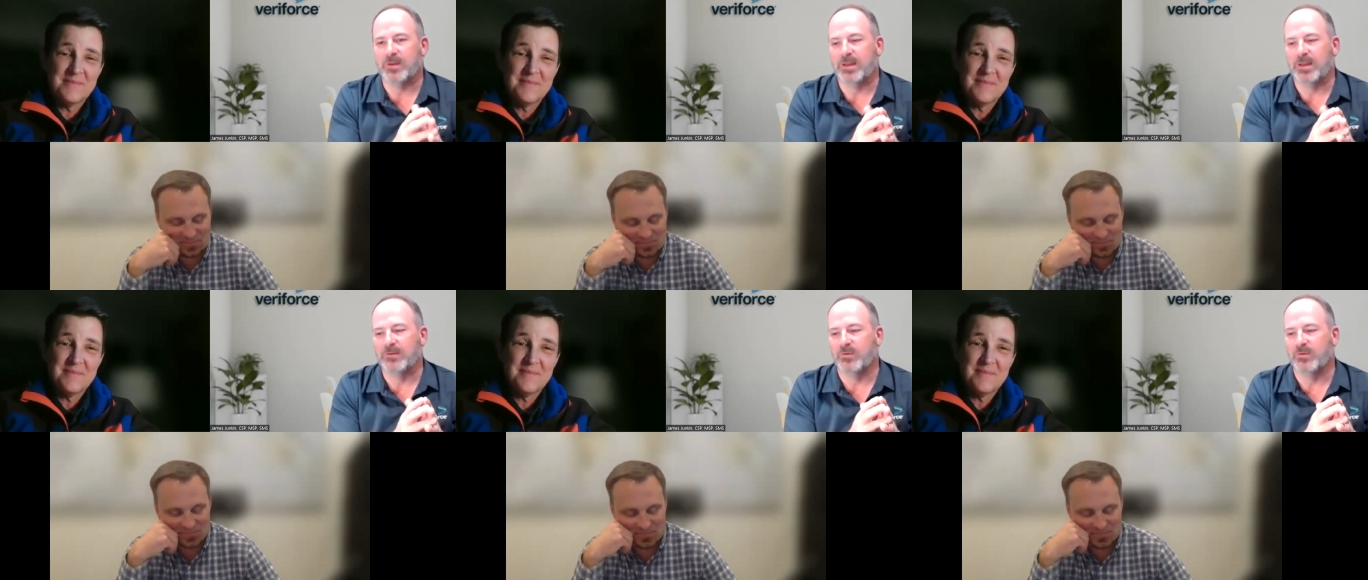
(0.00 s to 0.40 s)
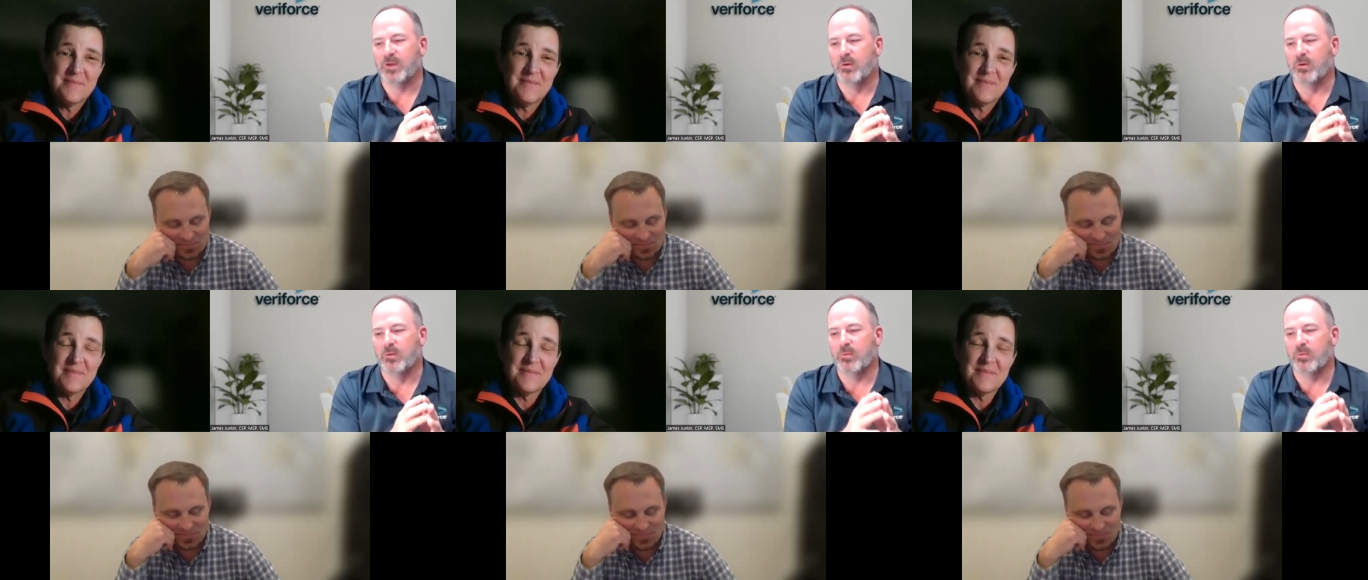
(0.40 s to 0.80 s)
Speaker 1: And
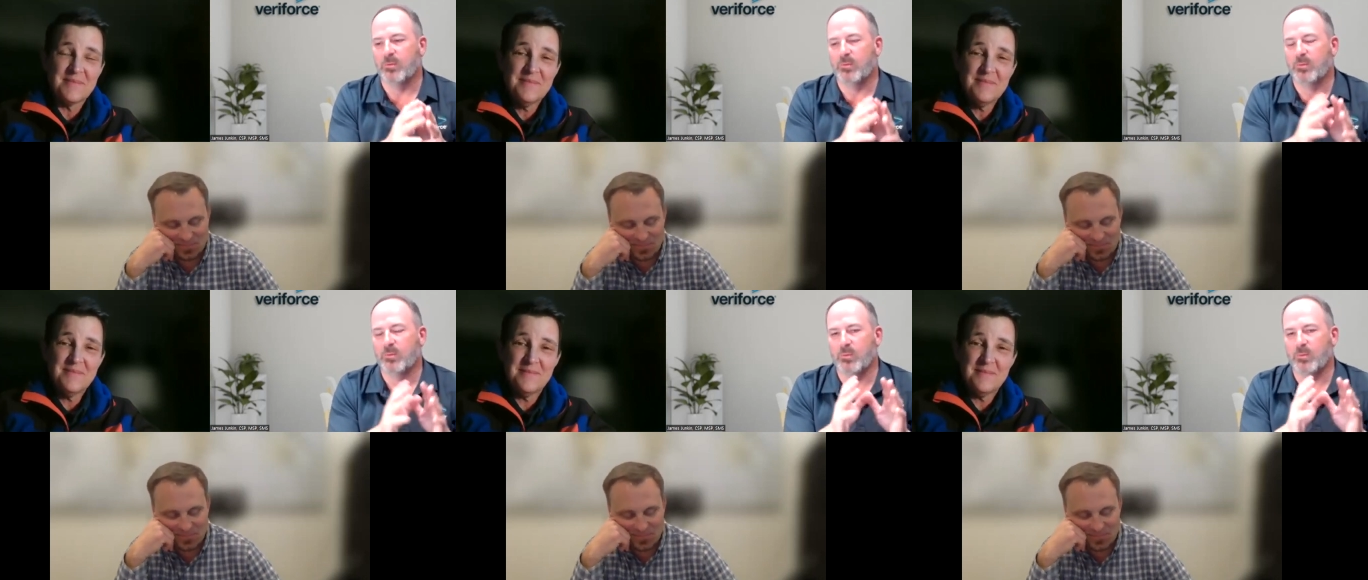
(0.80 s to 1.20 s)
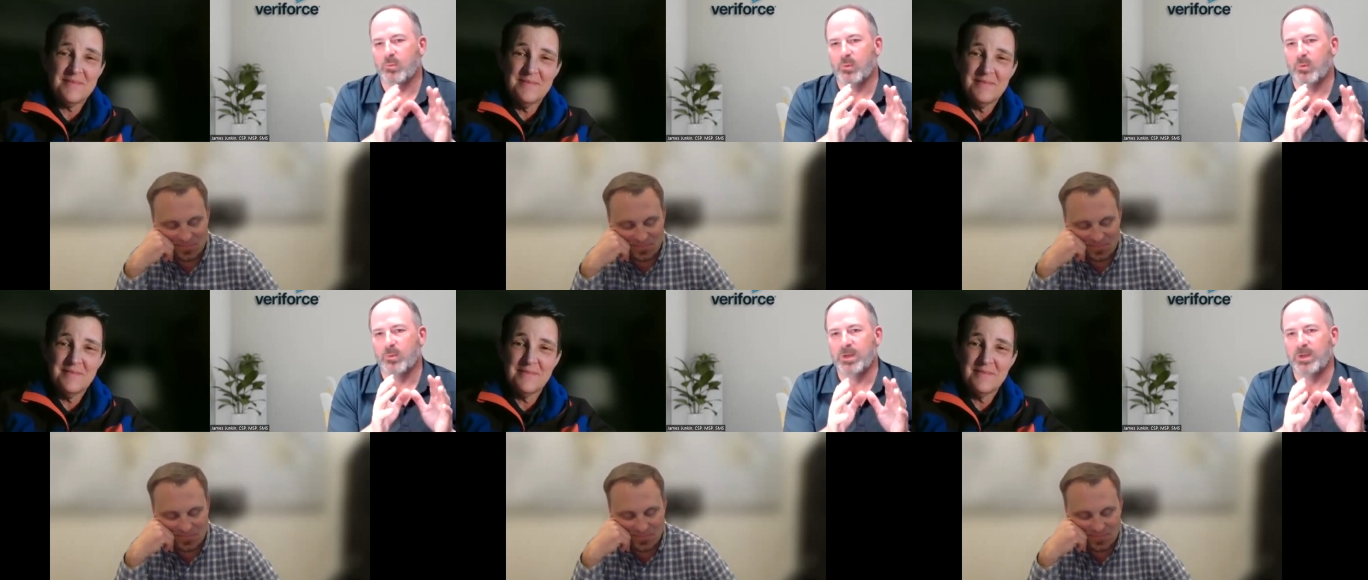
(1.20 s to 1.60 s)
so
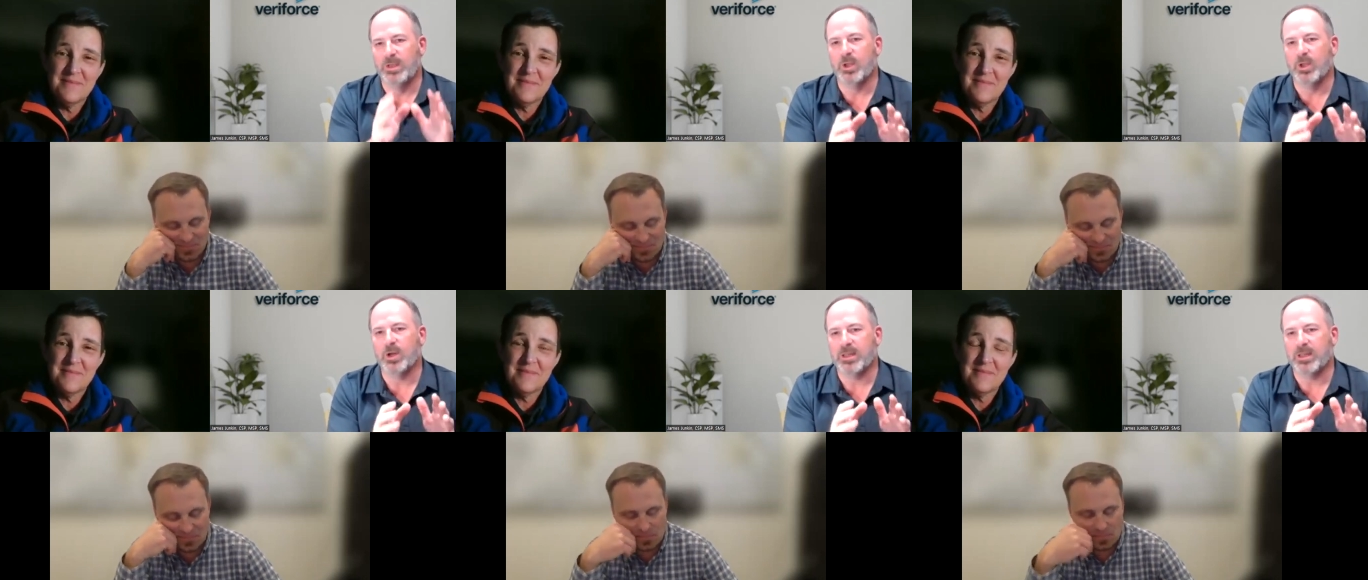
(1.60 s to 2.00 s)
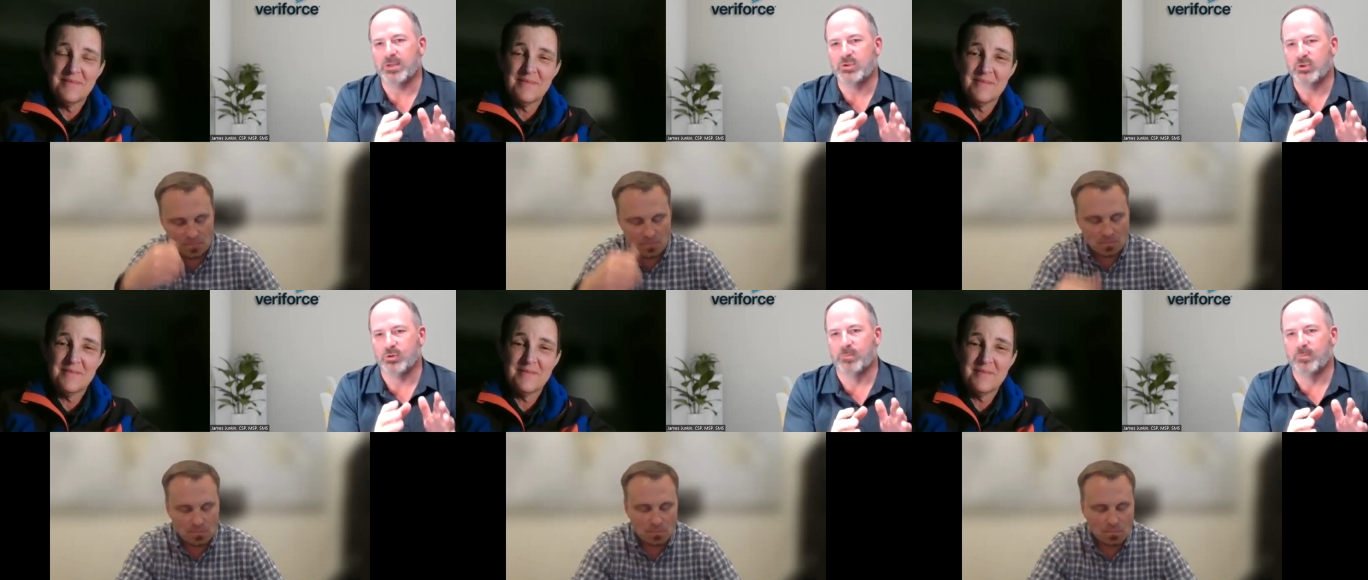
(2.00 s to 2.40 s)
when we look
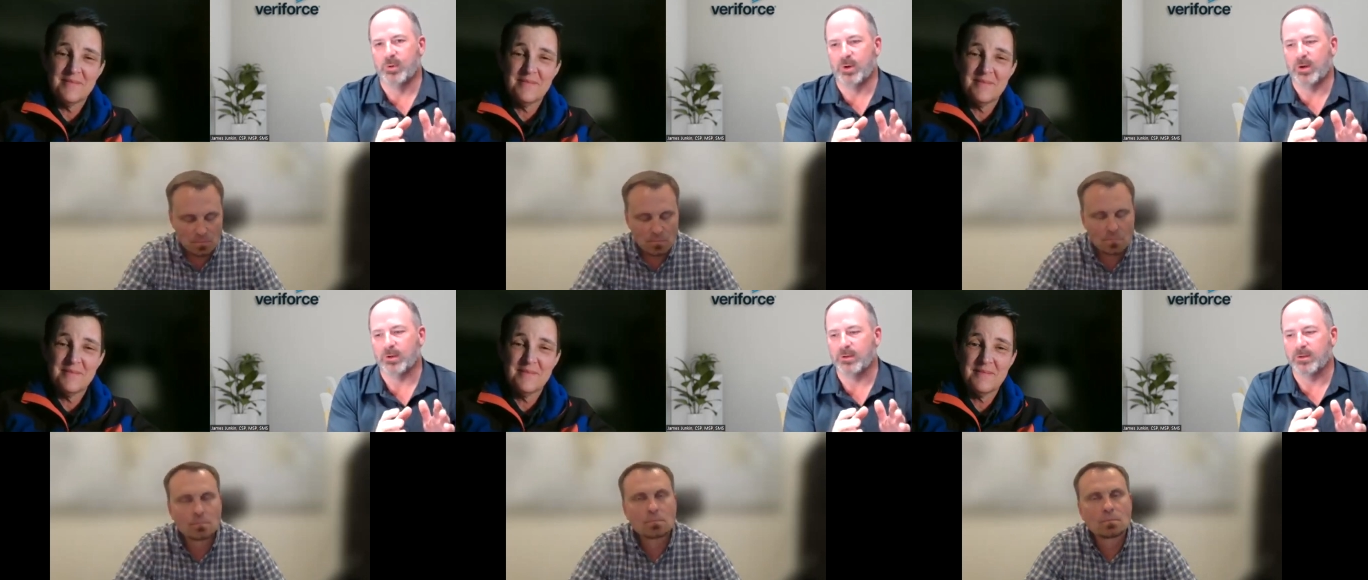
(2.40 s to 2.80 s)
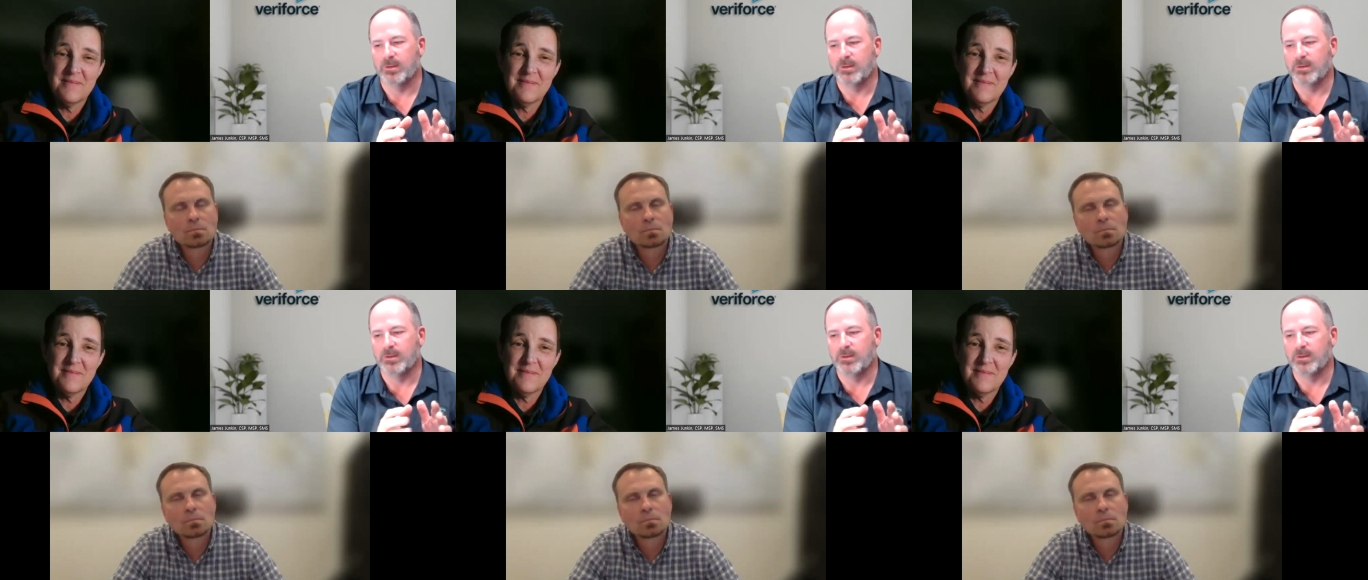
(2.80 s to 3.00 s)
at your book,